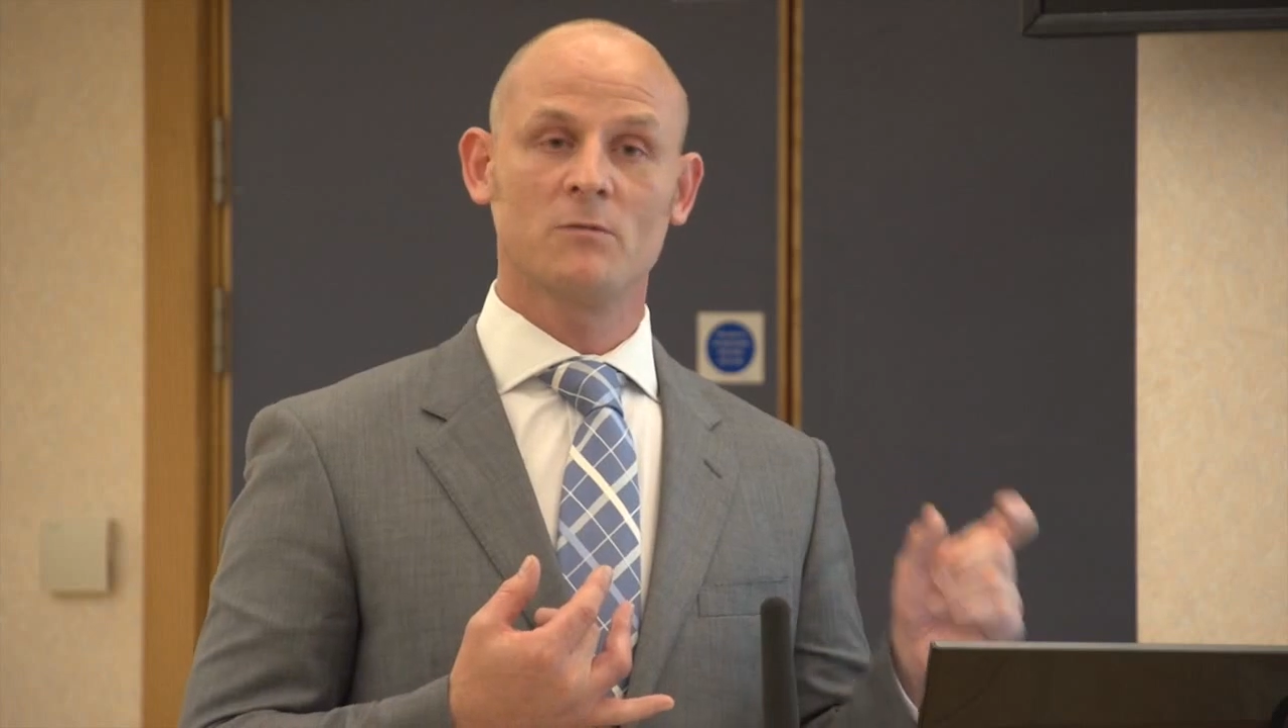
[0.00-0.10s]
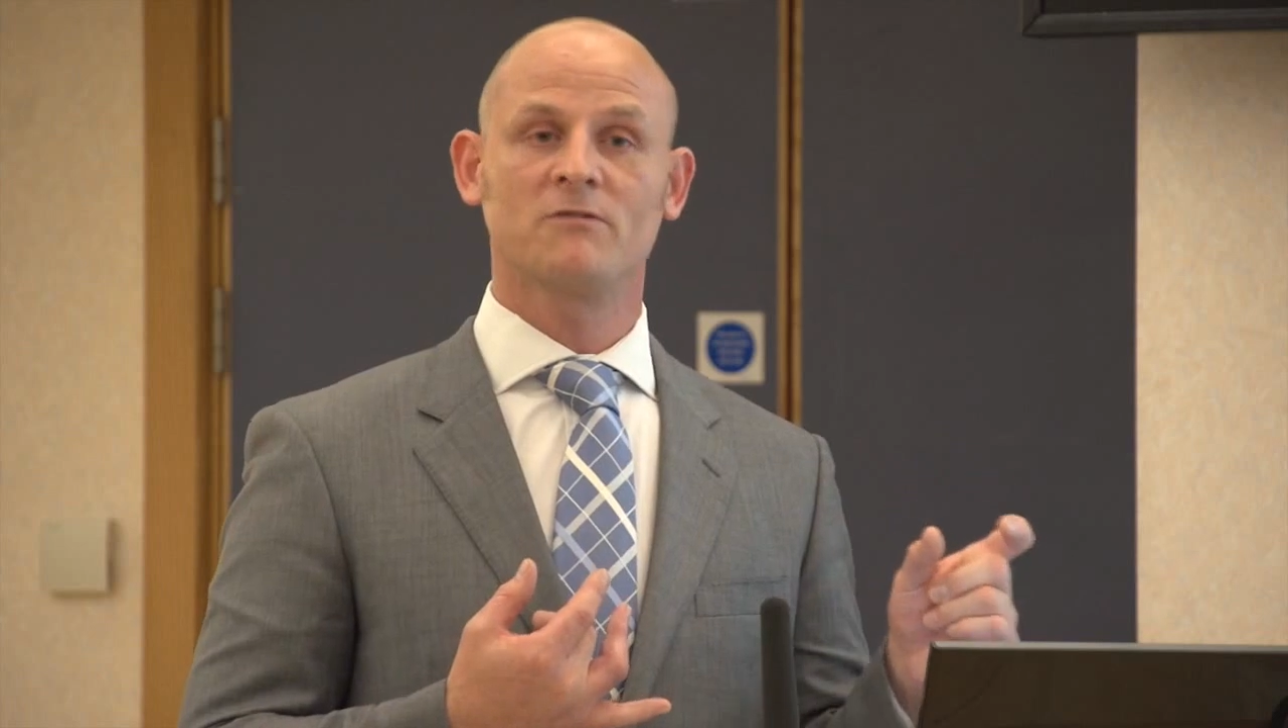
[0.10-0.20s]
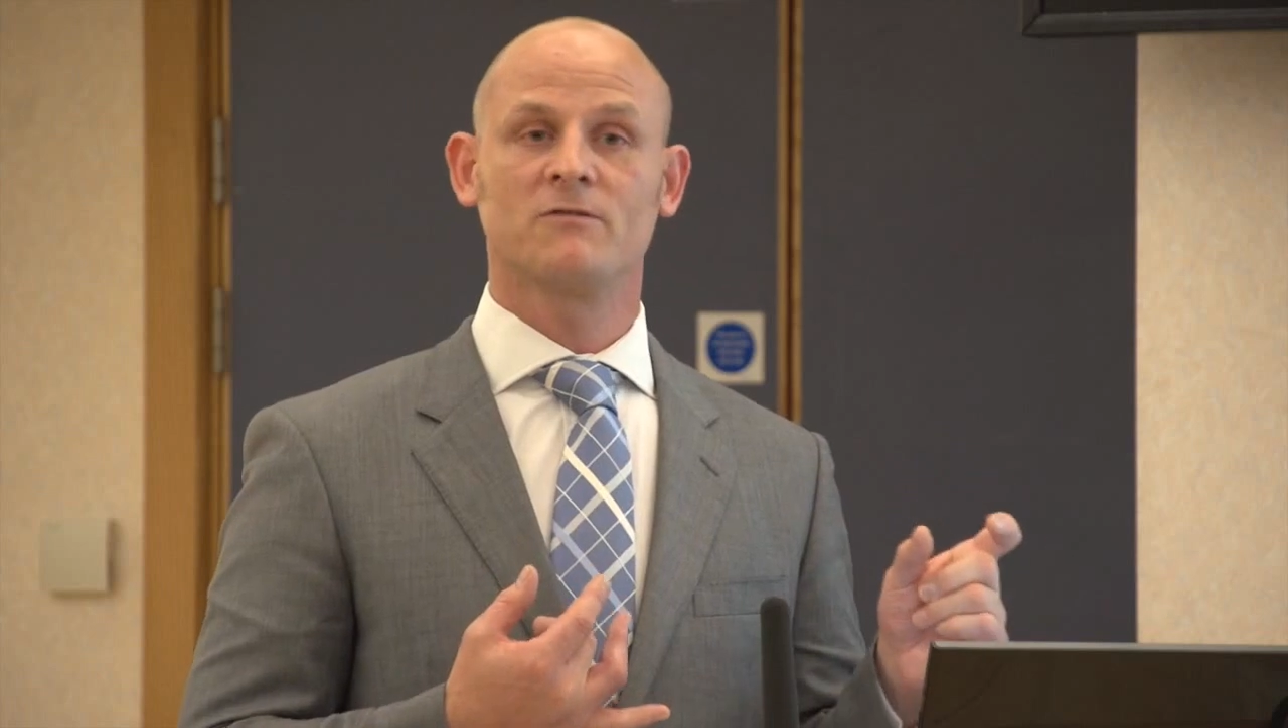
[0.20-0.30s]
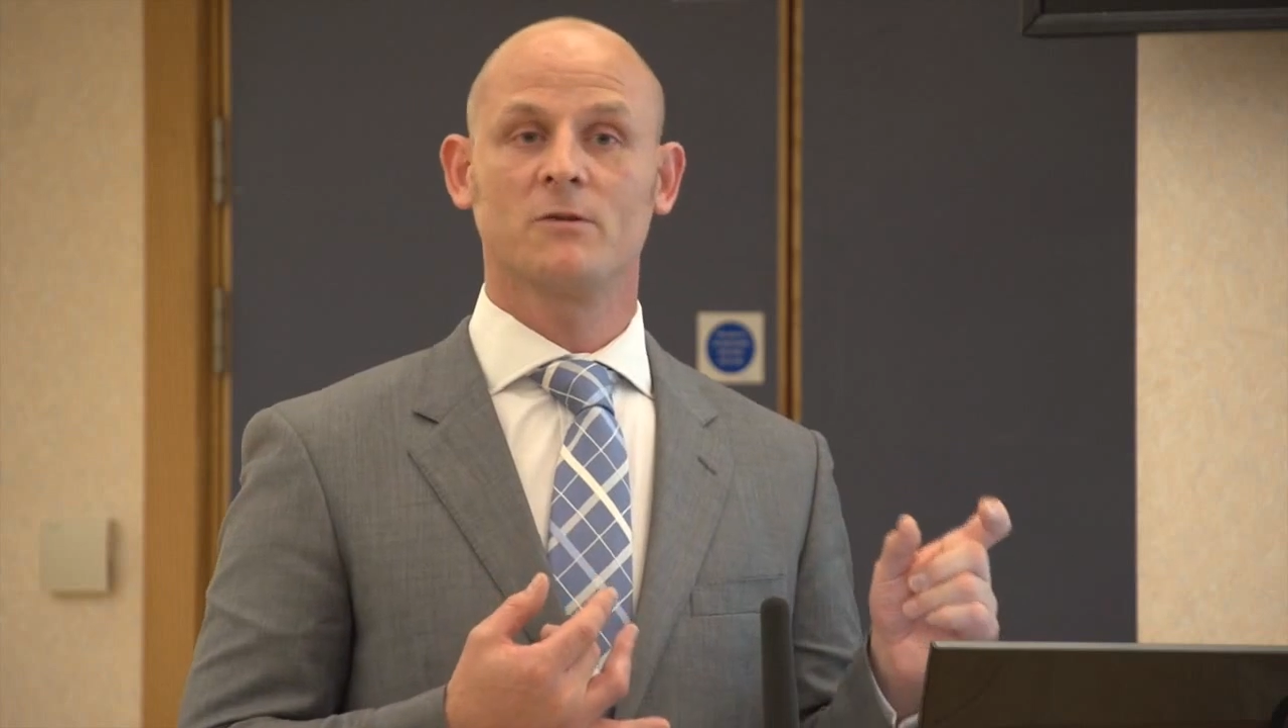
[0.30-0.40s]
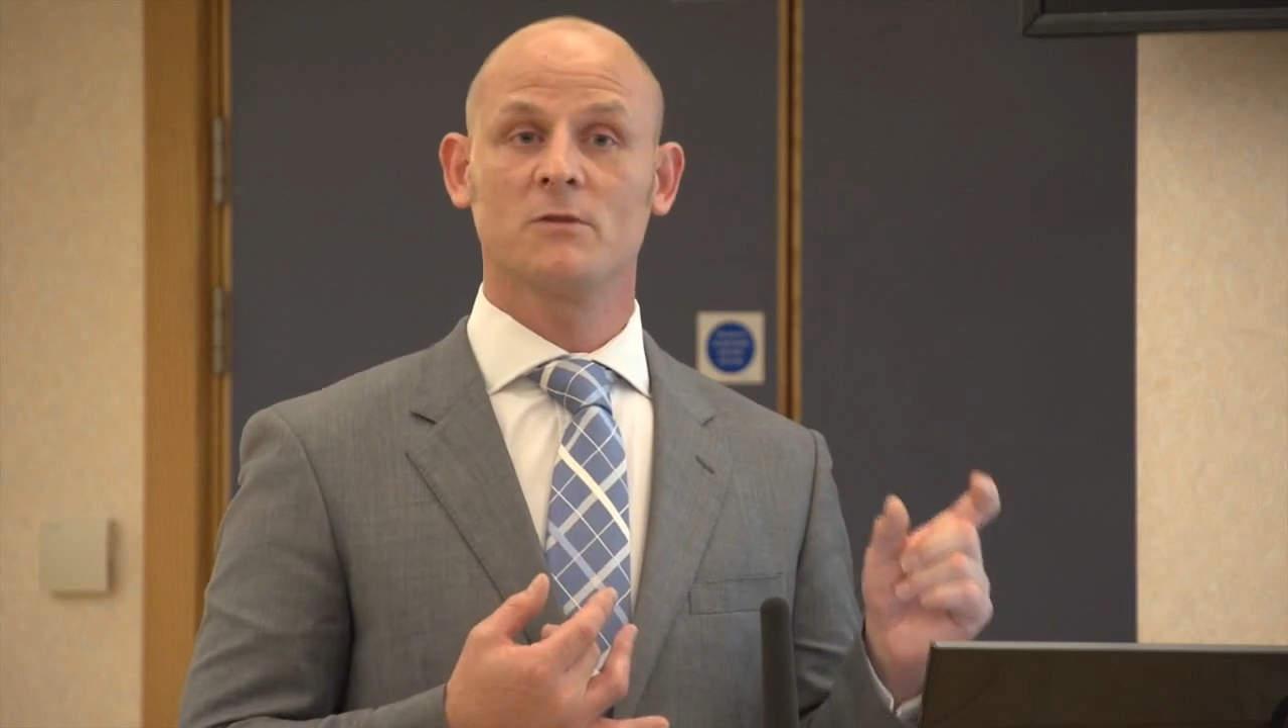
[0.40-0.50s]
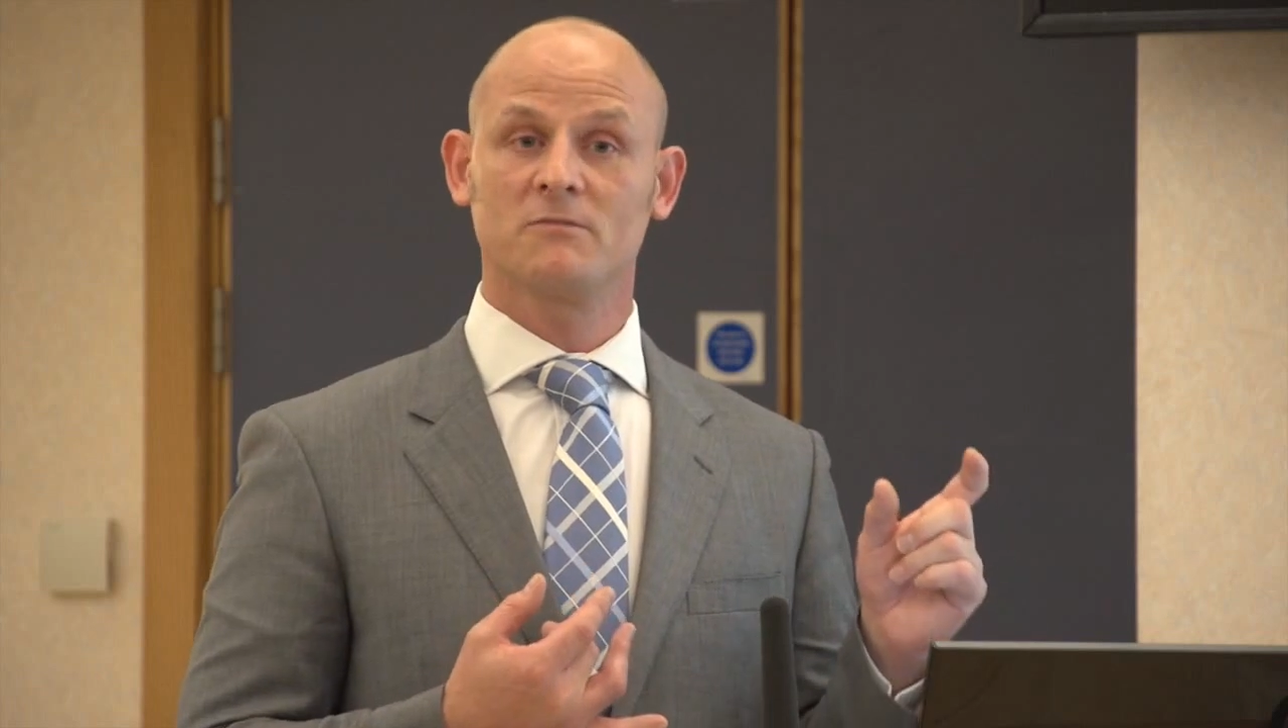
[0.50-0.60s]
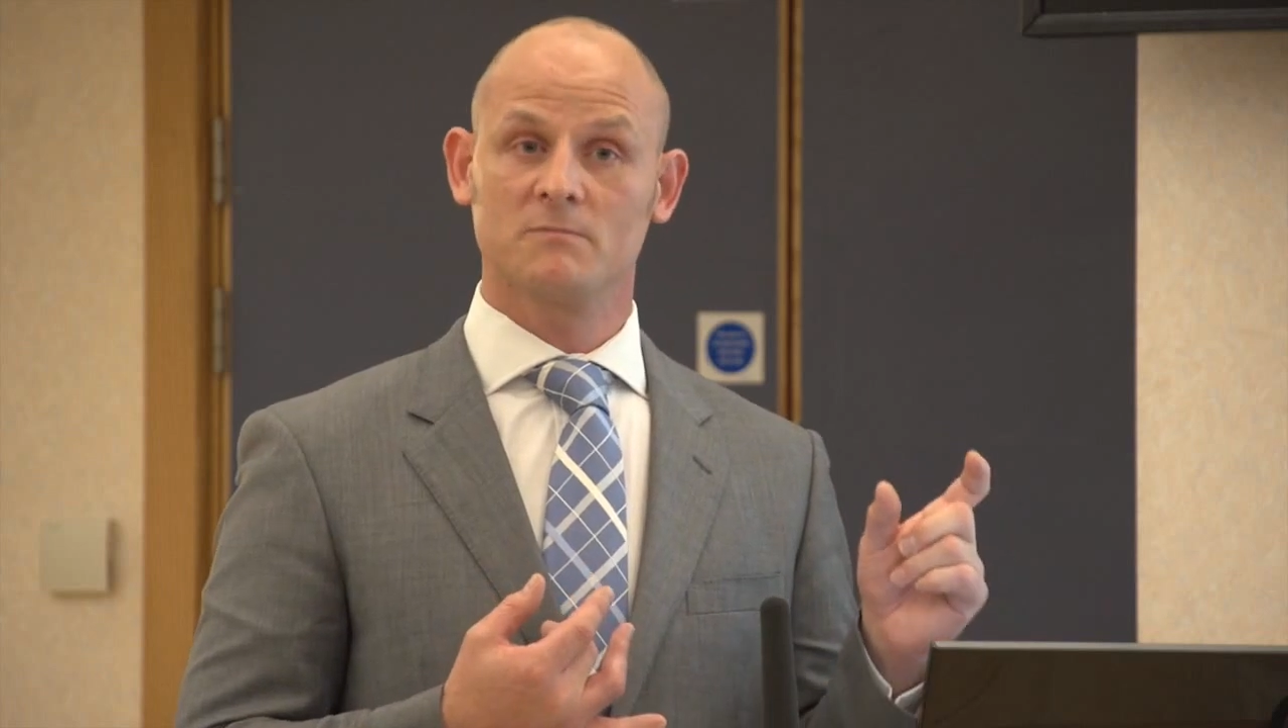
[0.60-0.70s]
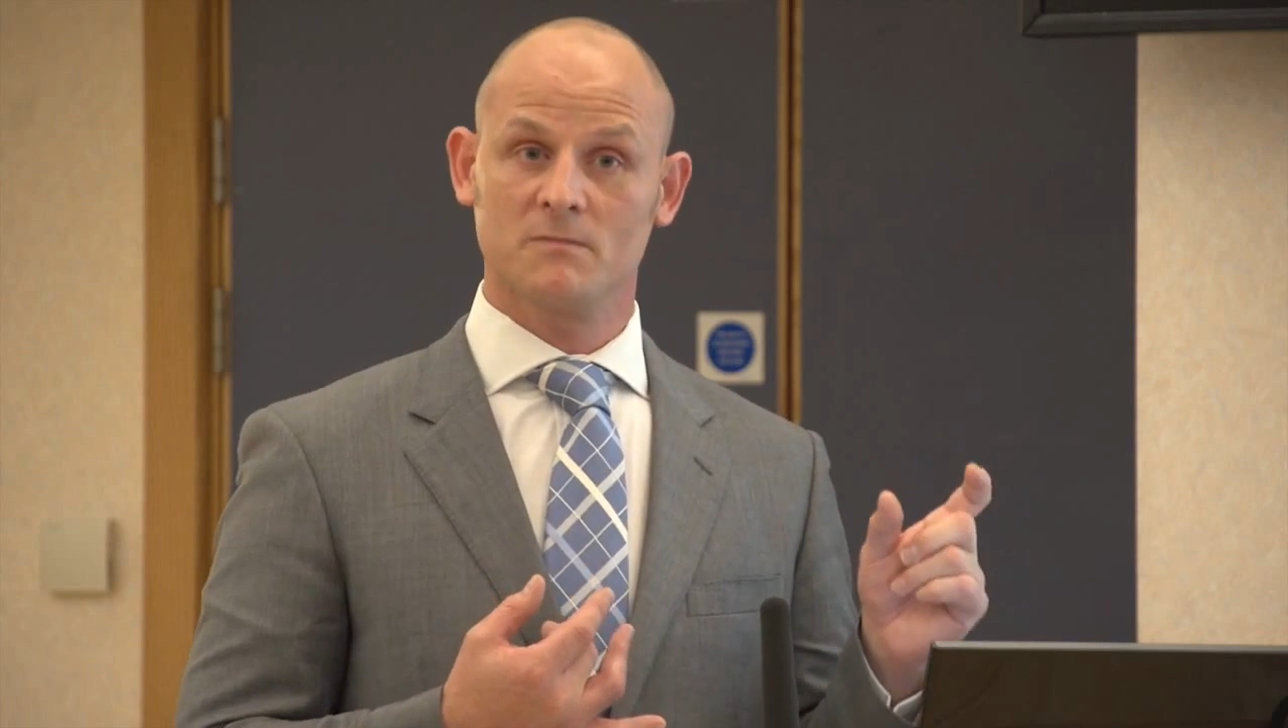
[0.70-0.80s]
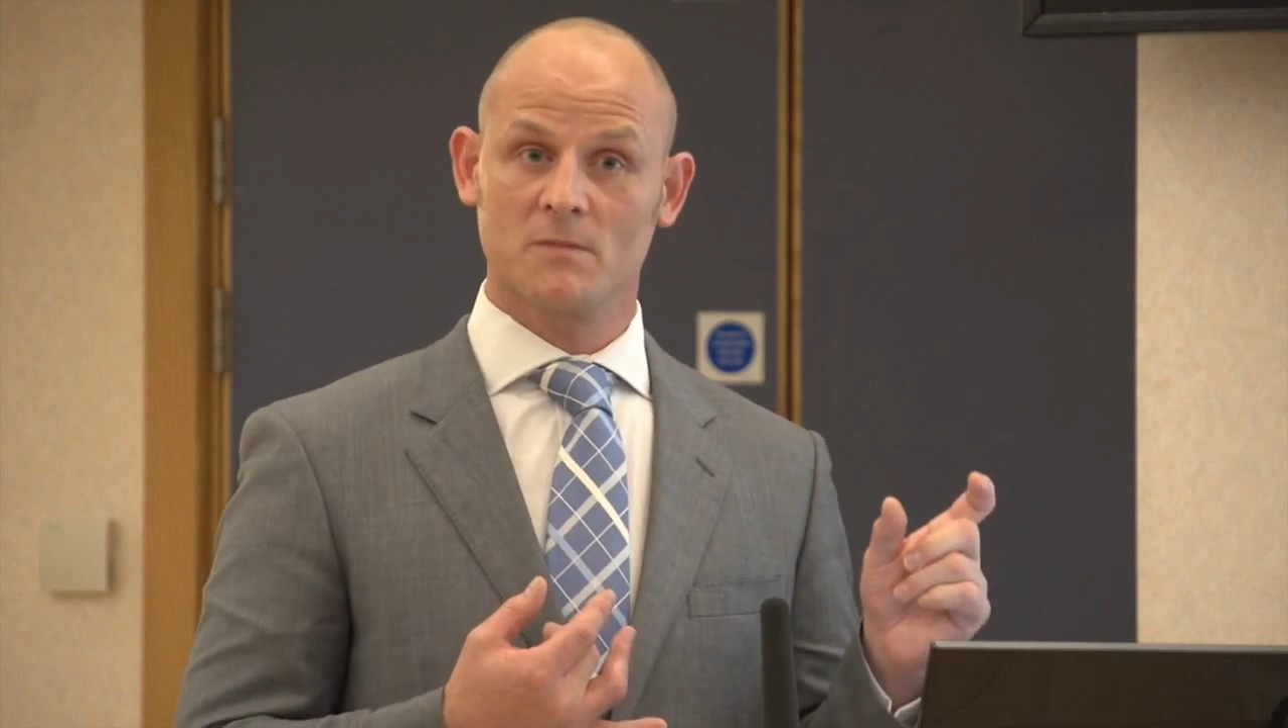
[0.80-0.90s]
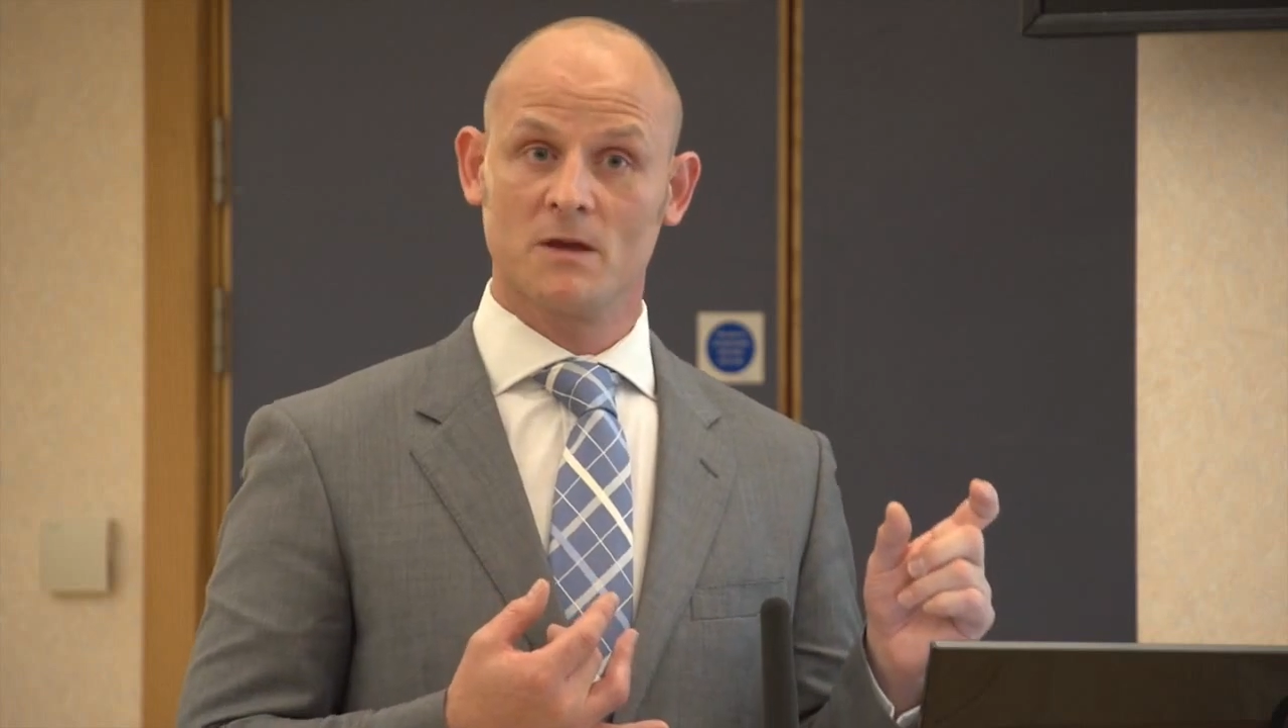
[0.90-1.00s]

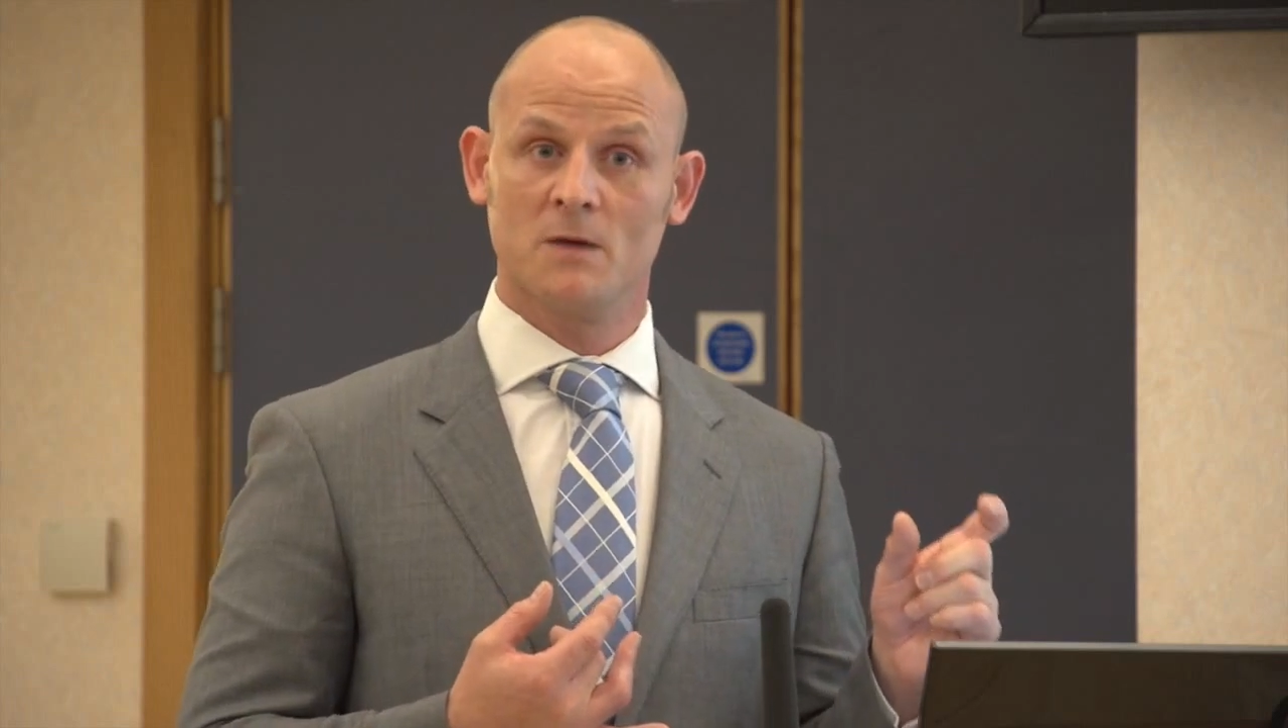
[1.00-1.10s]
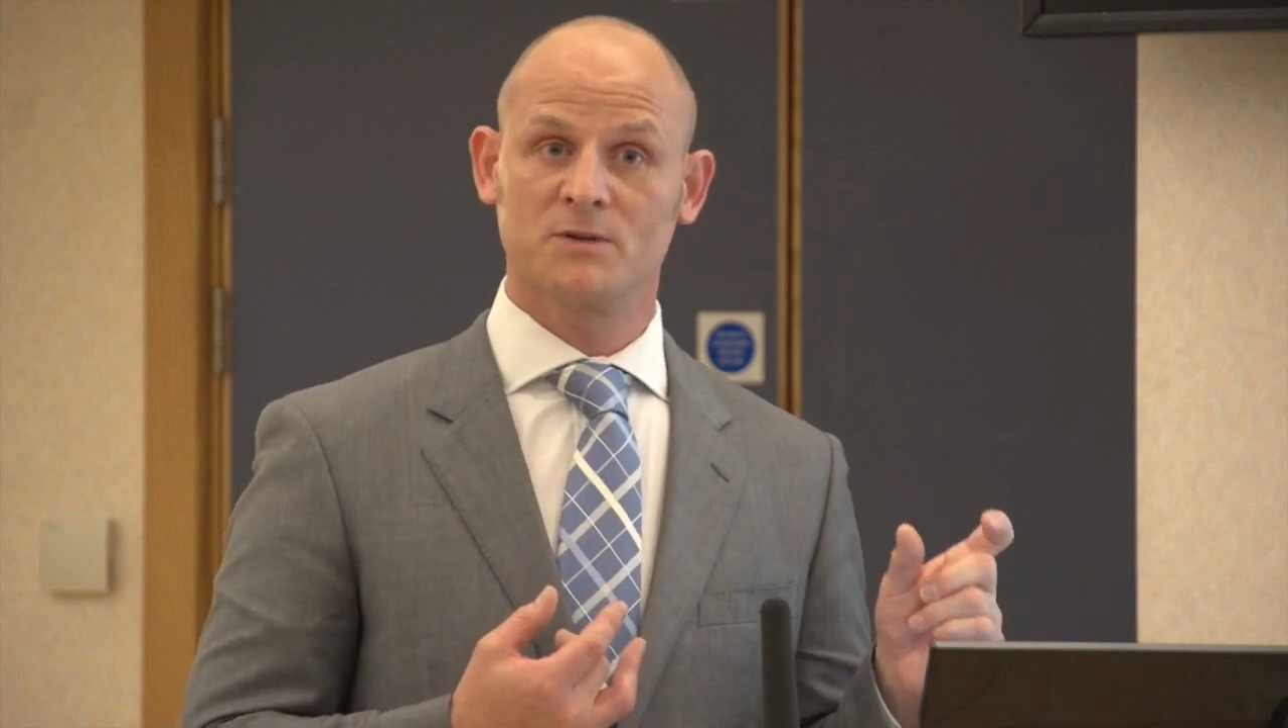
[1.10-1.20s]
a